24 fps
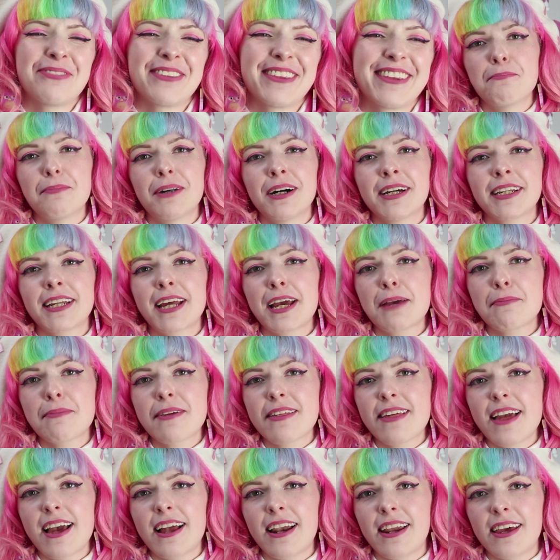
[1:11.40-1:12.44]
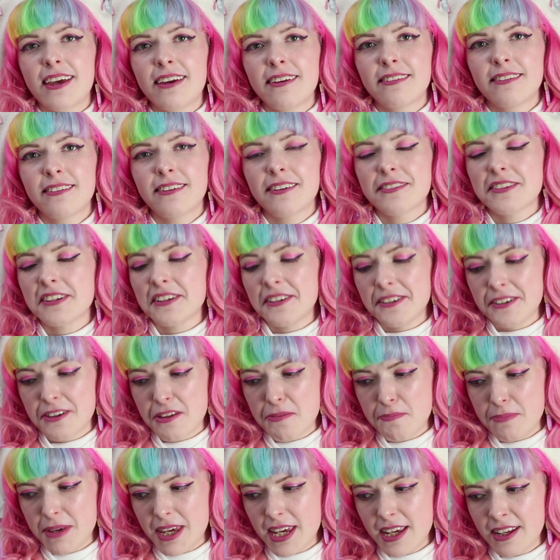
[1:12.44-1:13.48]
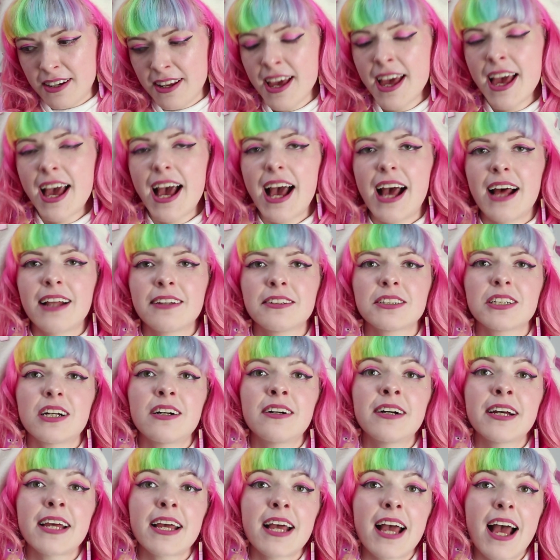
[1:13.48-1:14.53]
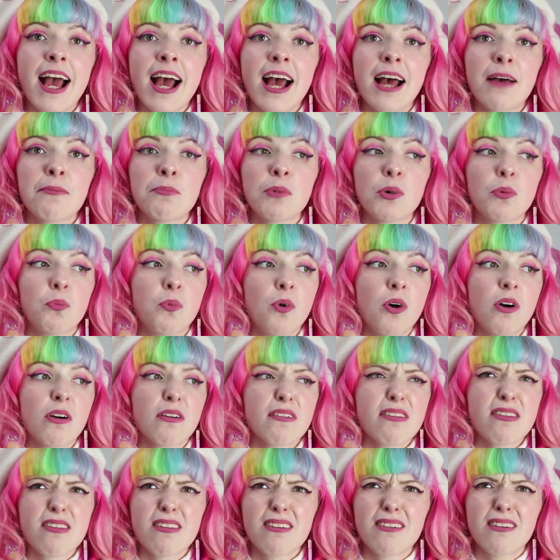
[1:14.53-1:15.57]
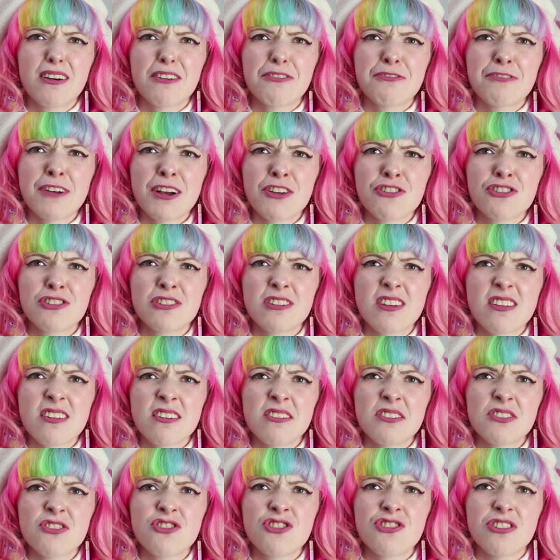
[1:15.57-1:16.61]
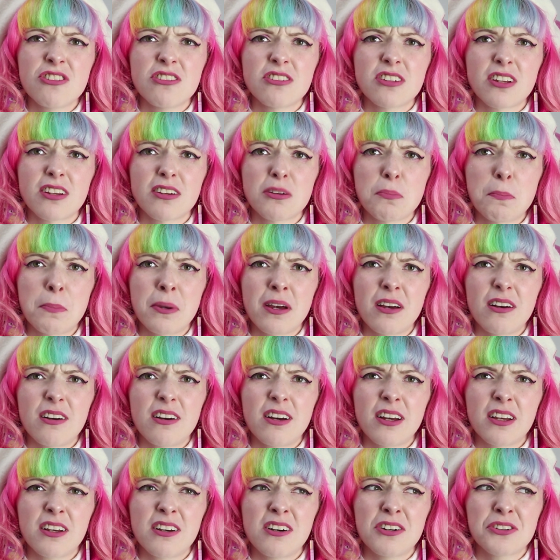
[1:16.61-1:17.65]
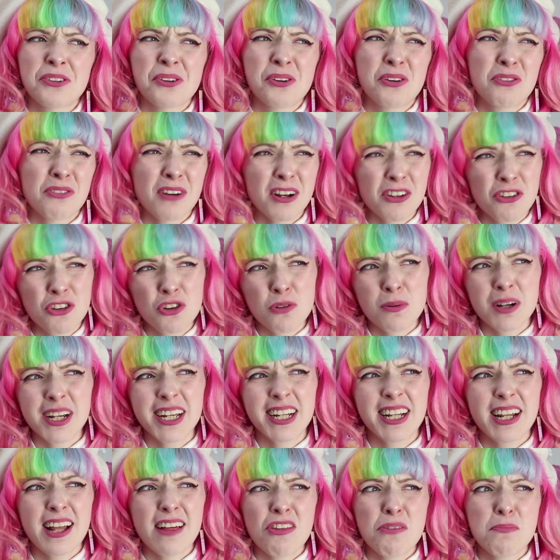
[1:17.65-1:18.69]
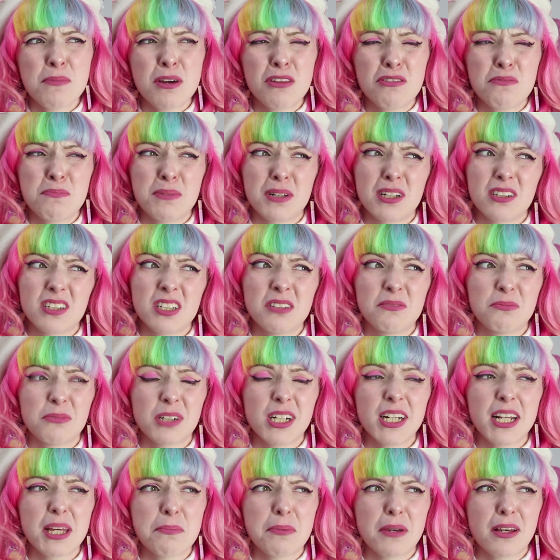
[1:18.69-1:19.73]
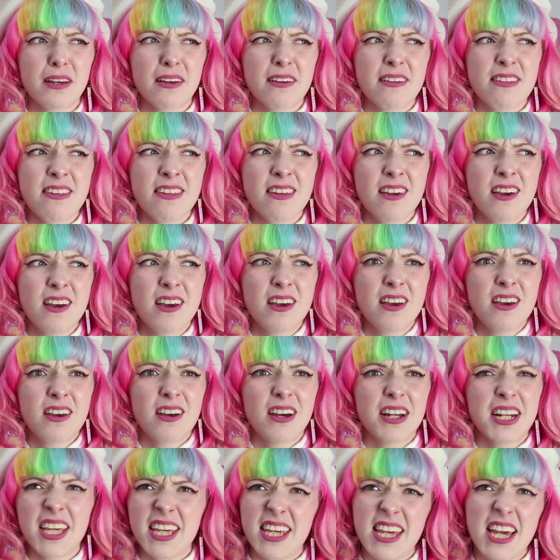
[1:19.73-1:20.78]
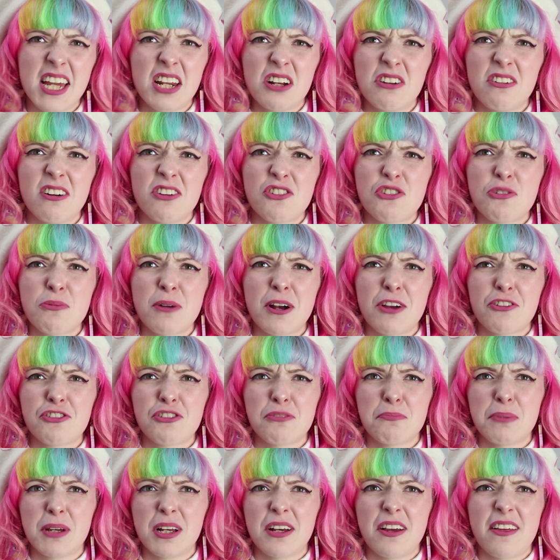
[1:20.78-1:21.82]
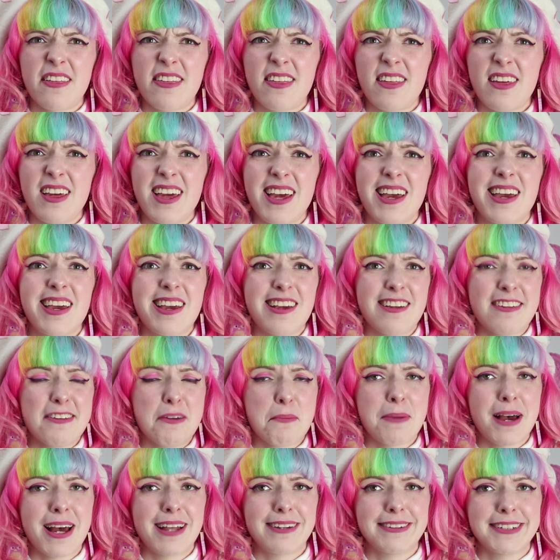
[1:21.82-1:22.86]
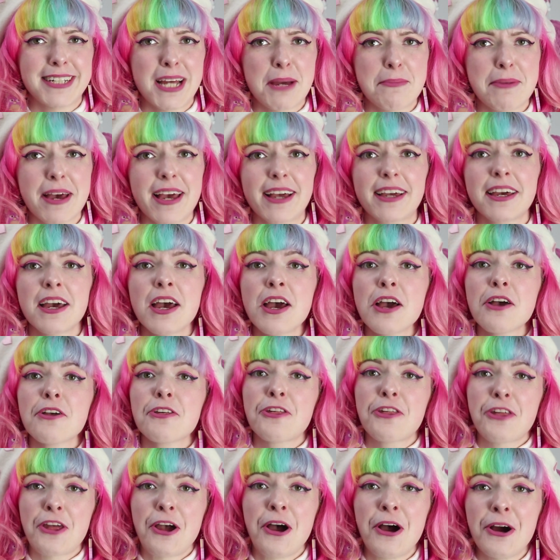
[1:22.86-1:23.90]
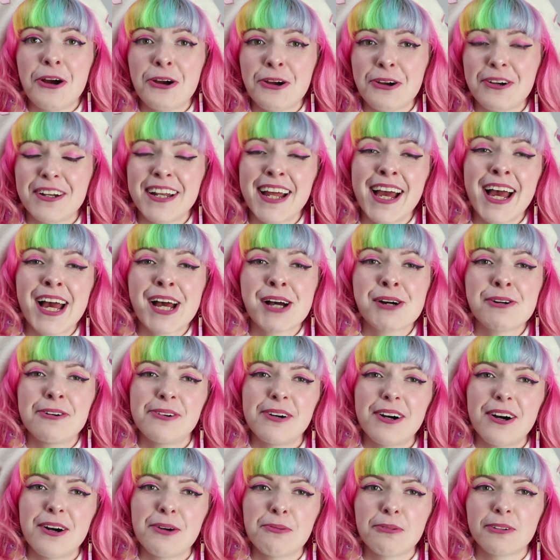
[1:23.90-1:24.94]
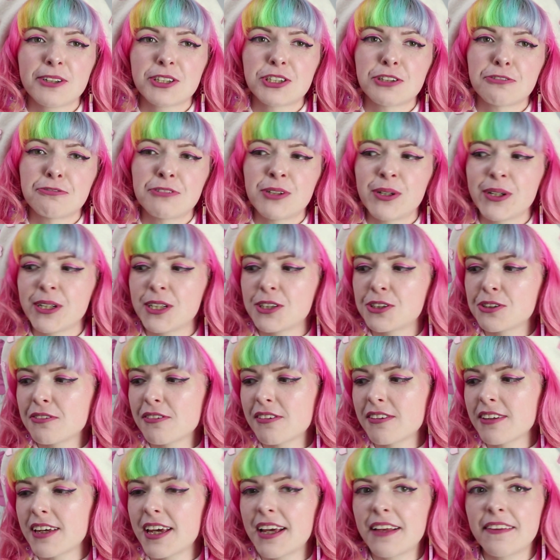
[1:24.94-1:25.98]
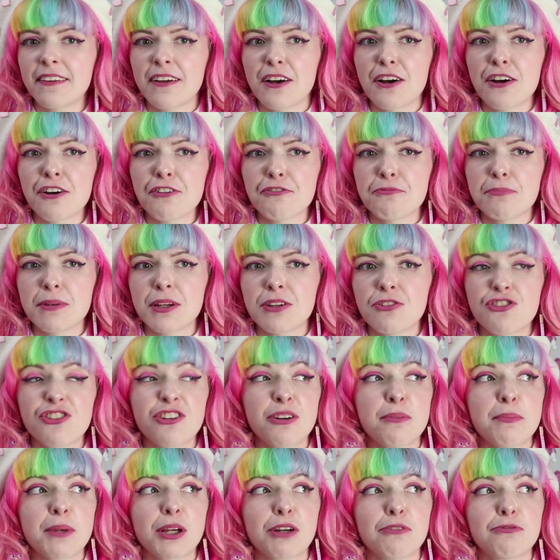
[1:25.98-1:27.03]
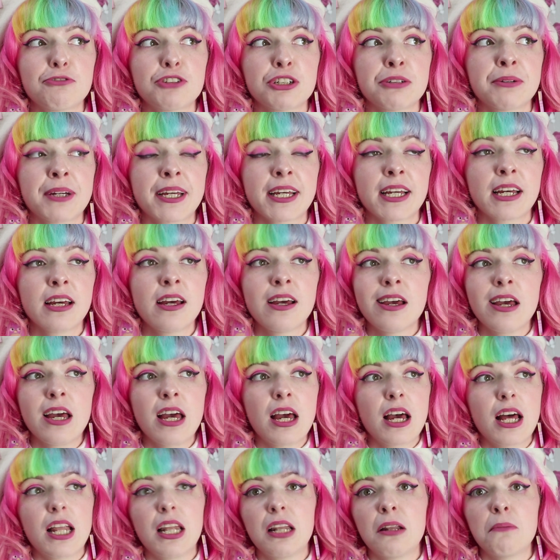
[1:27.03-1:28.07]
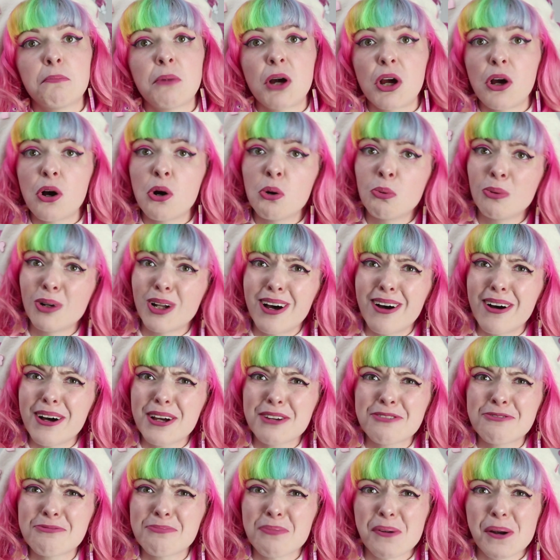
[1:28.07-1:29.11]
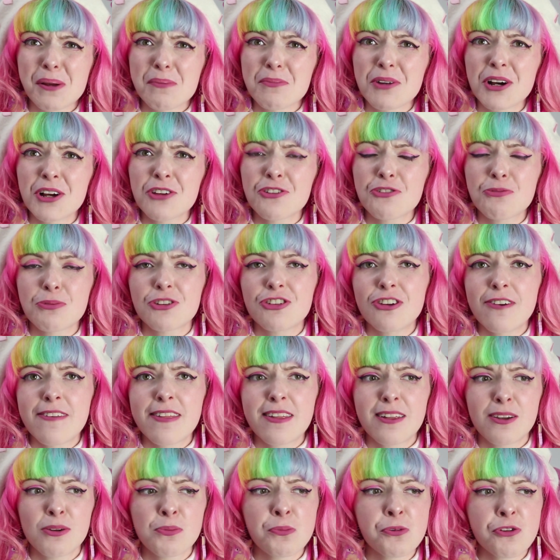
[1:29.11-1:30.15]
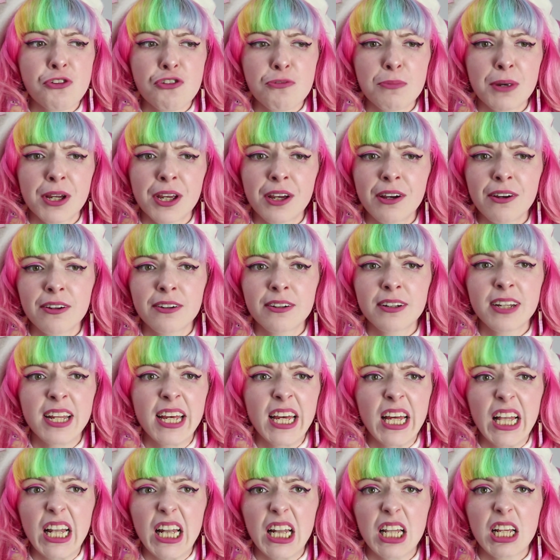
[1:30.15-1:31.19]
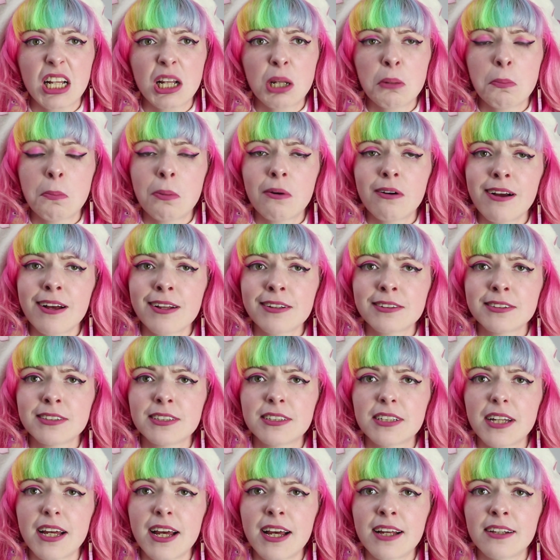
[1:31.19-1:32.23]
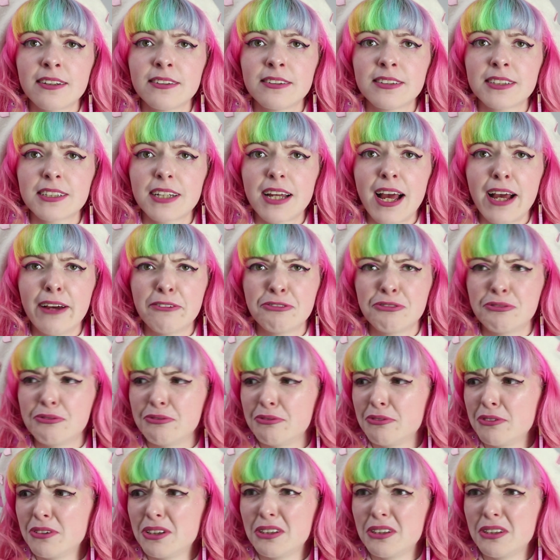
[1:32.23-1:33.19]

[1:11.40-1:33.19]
my name is Ellie, otherwise known as Bean, and I was a fashion design student, but I kind of graduated last month, but I didn't really because I didn't get a graduation because it's a pandemic. So now I want to finally do the thing that I've been dreaming of doing my whole life pretty much, which is to launch my own little brand and have